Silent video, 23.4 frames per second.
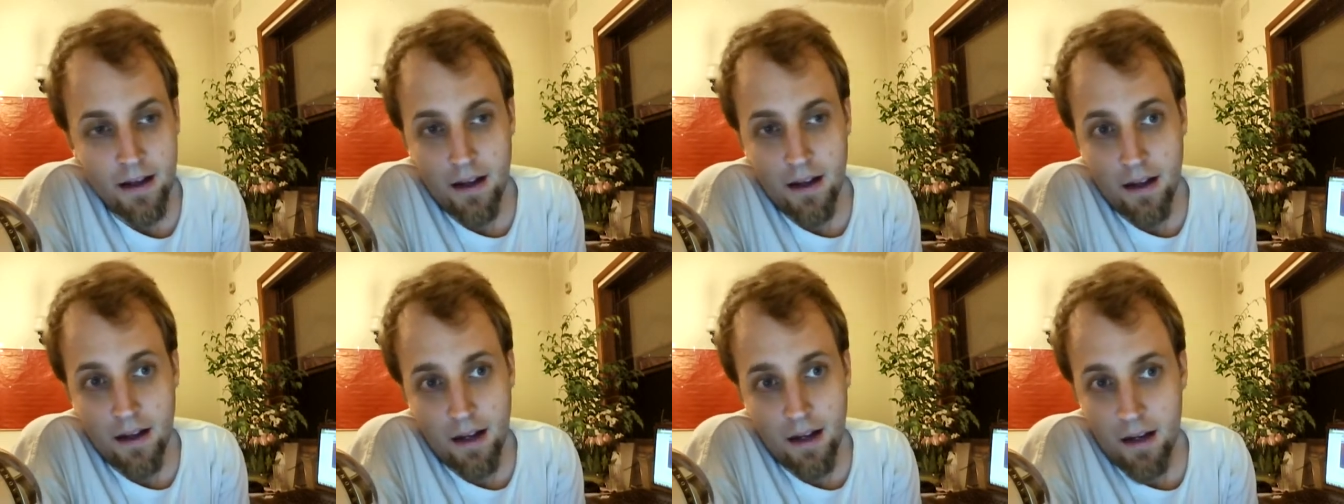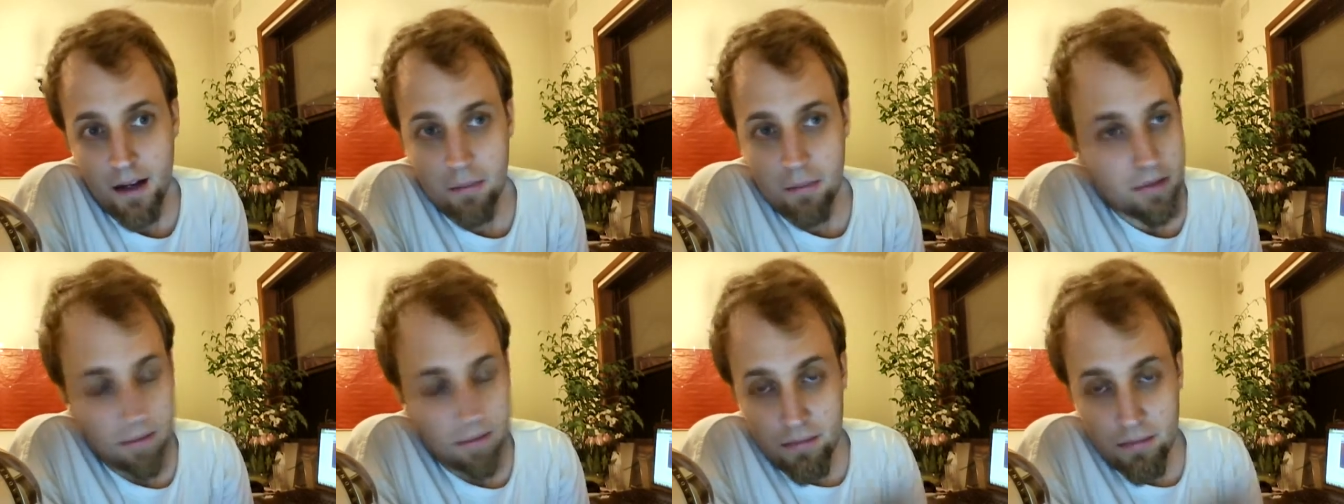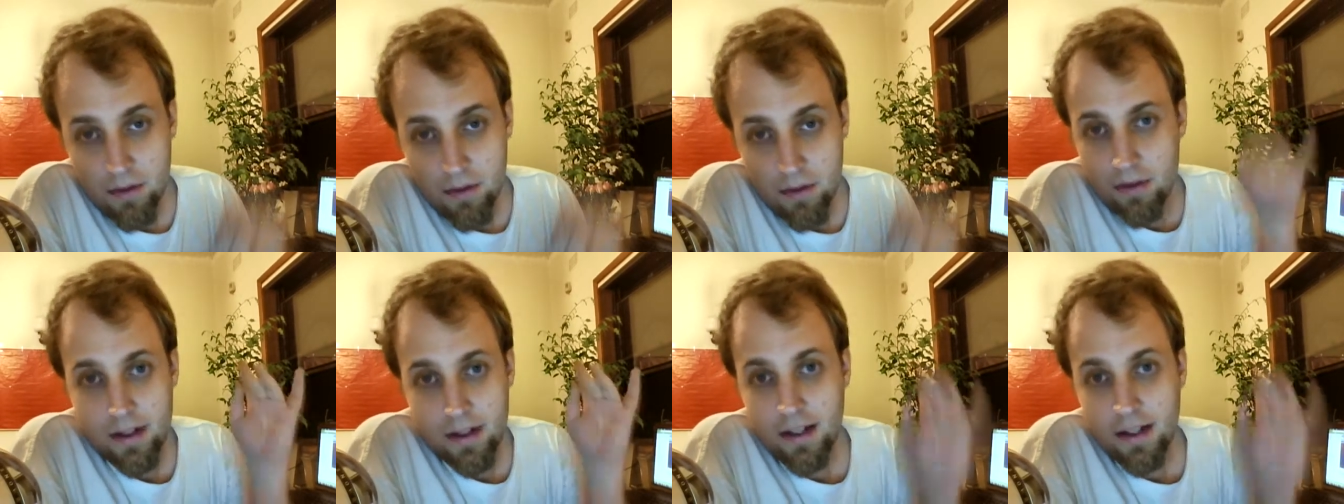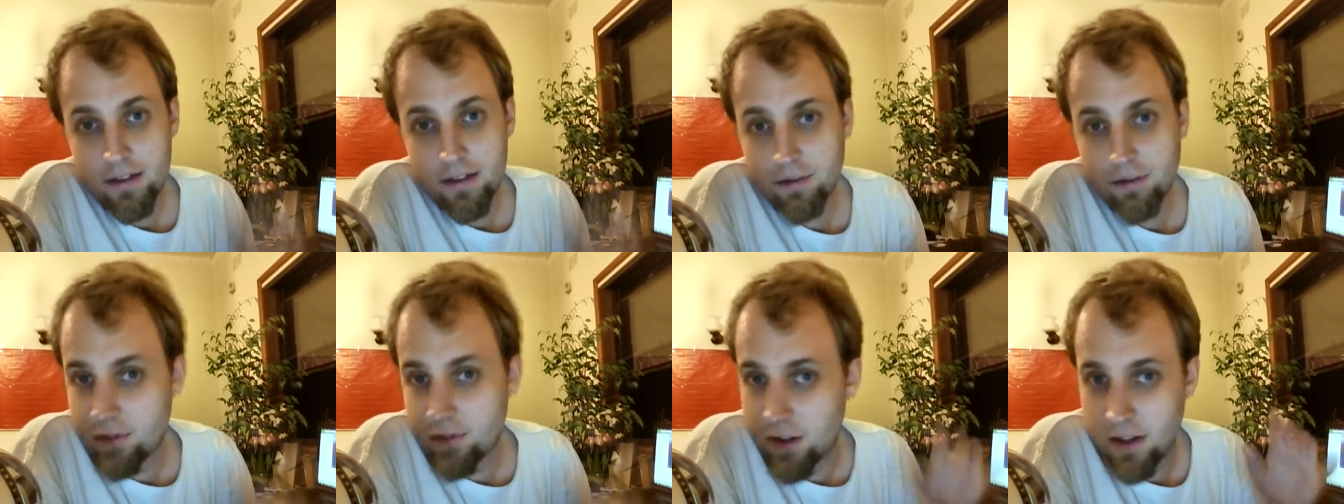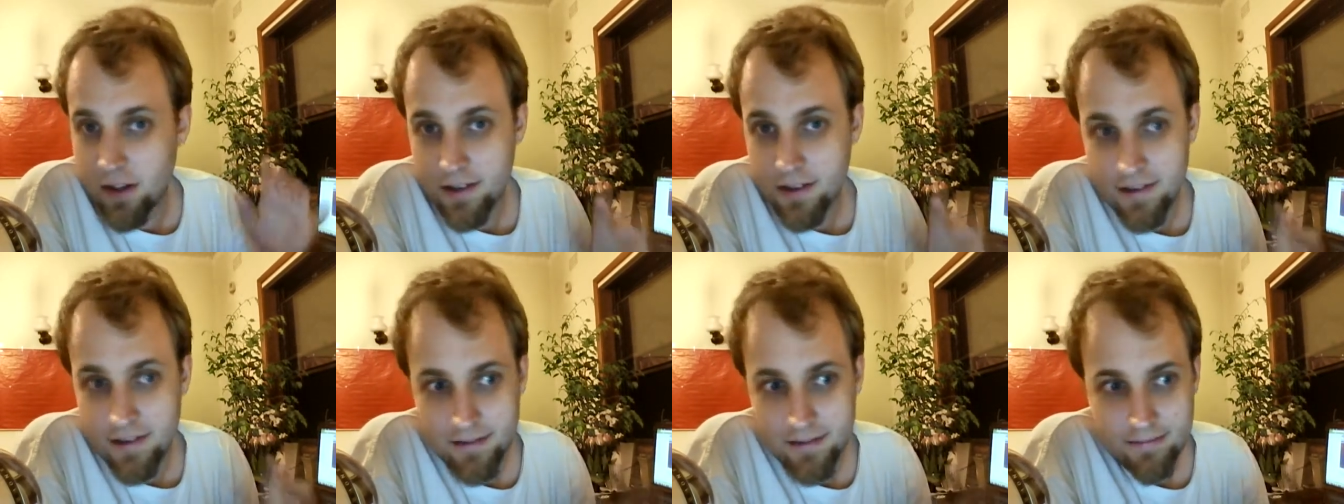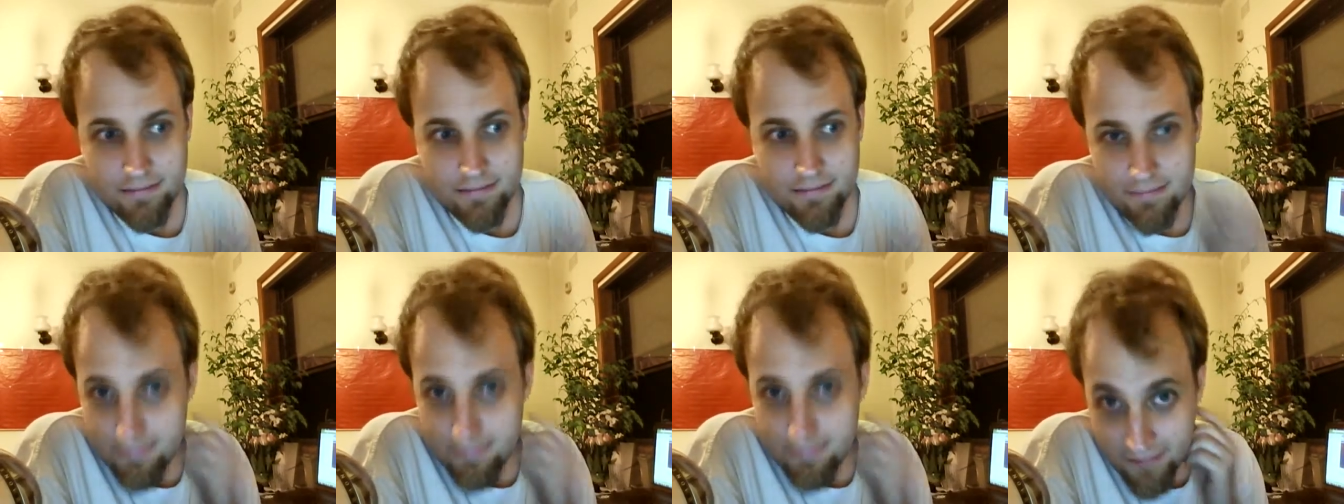Um, and MeridianFrost,
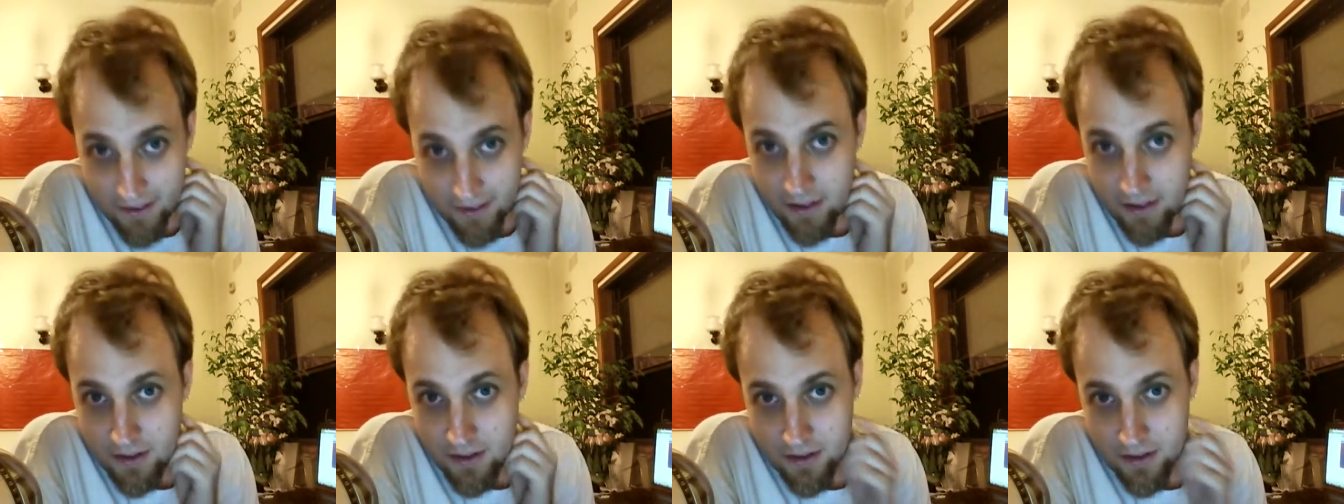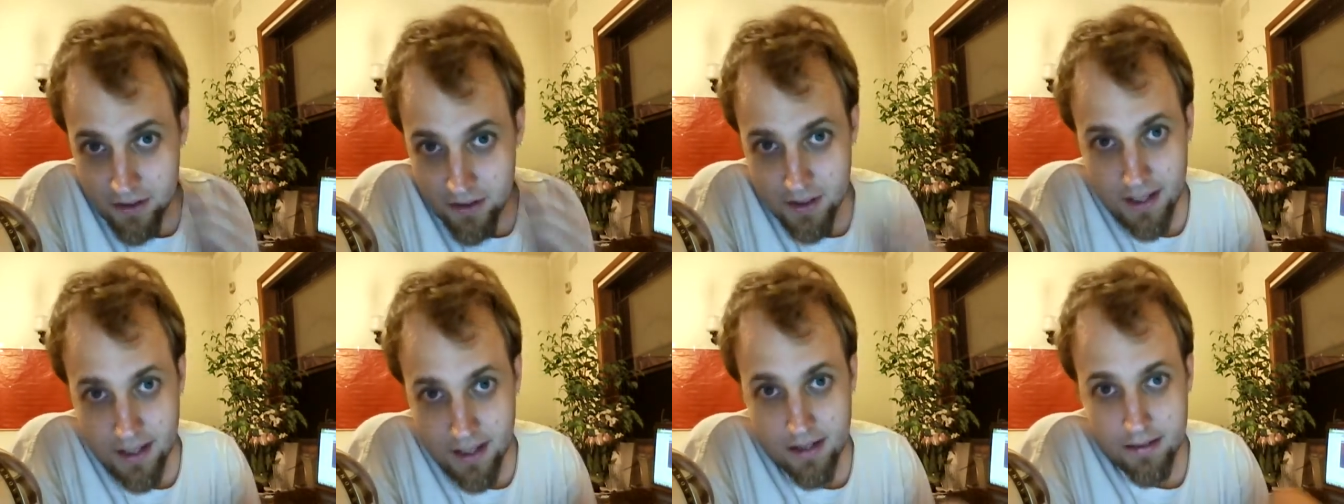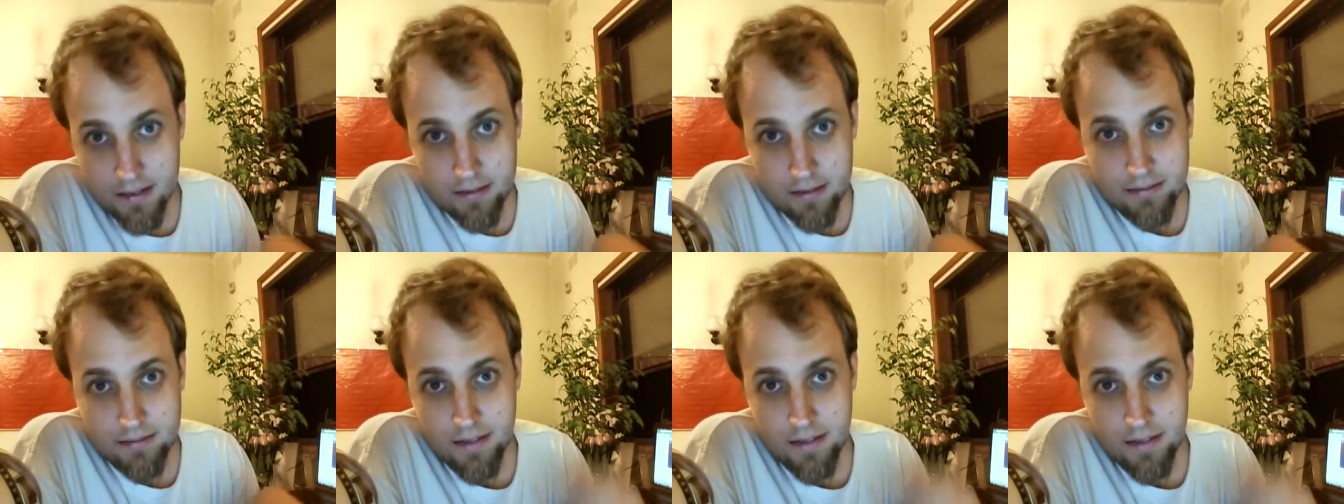very good channel.